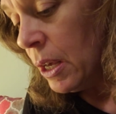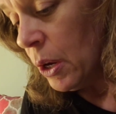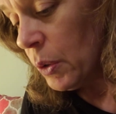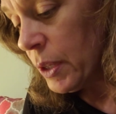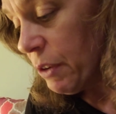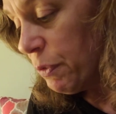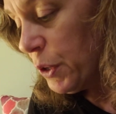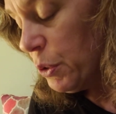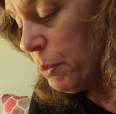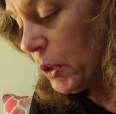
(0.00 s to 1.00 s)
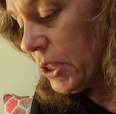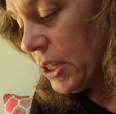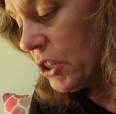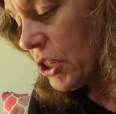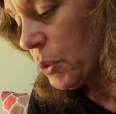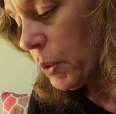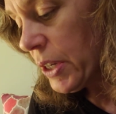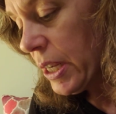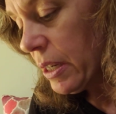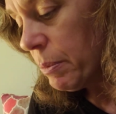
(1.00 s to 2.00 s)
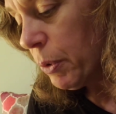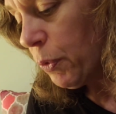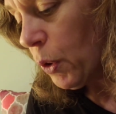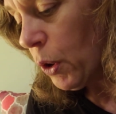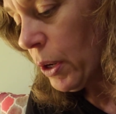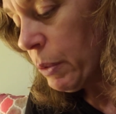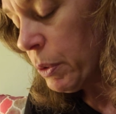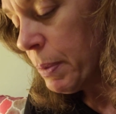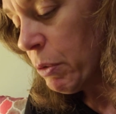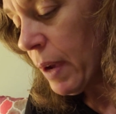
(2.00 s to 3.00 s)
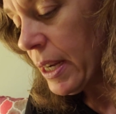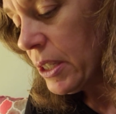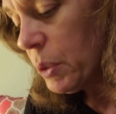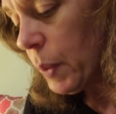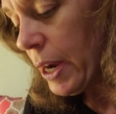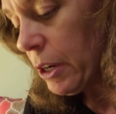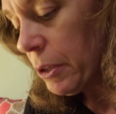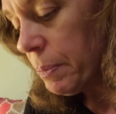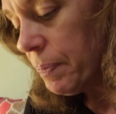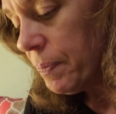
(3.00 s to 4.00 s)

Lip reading: Only a few more stitches were needed before it would be ready to wear.